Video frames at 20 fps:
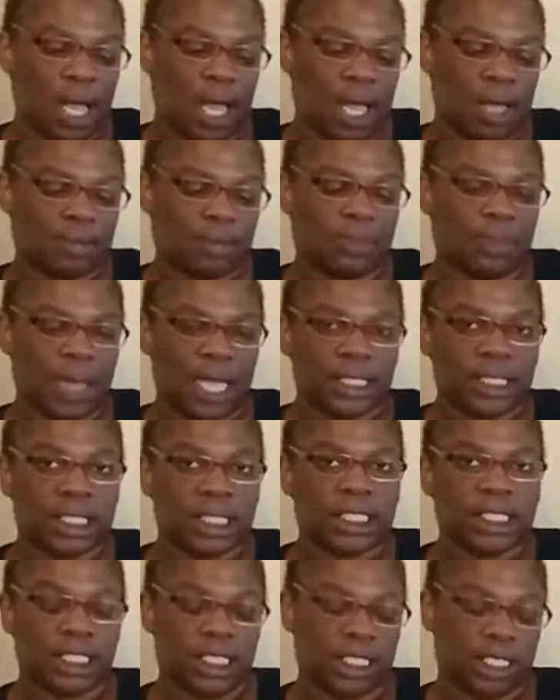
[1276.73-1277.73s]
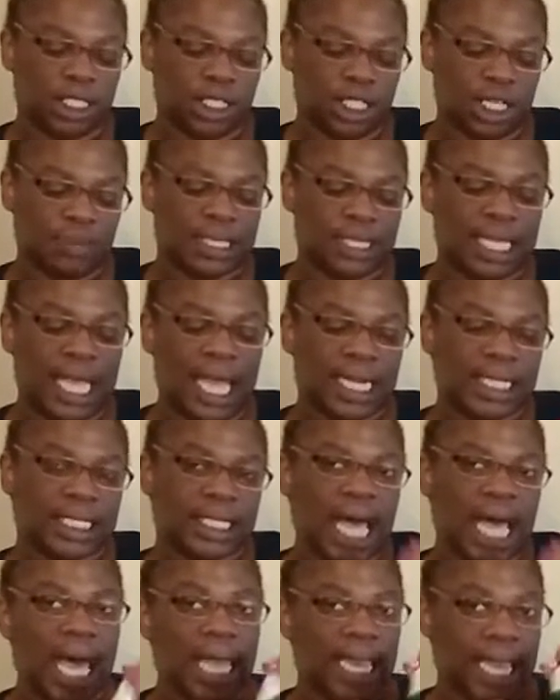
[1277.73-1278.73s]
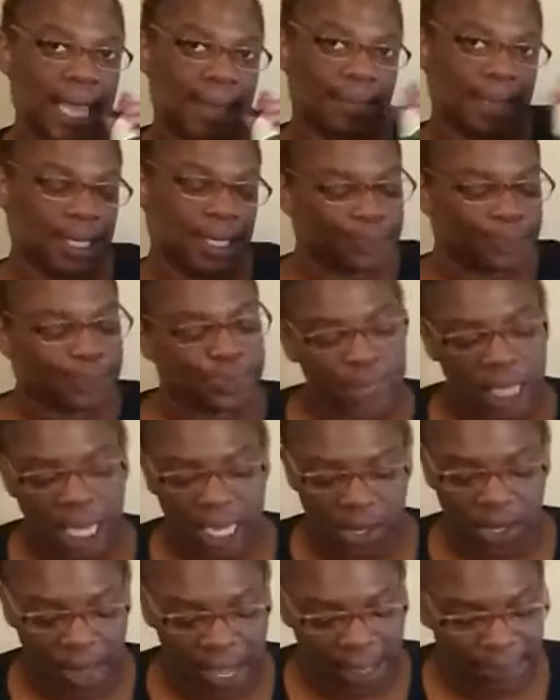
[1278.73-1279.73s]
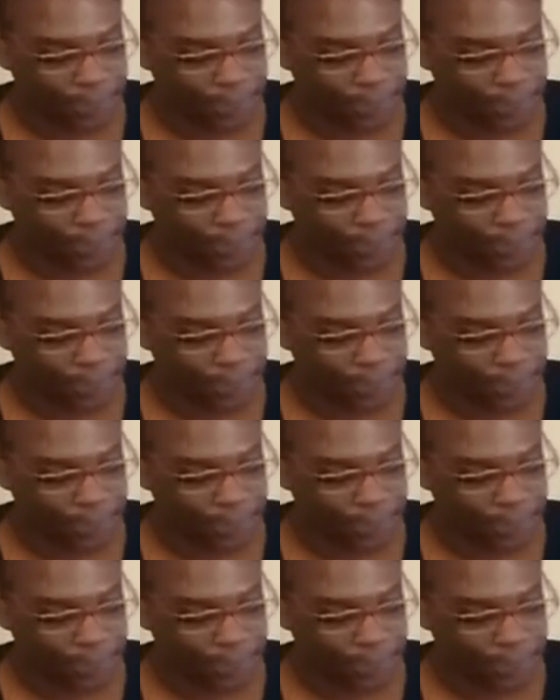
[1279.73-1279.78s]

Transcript: sponsorship status, holla at me. Anyway.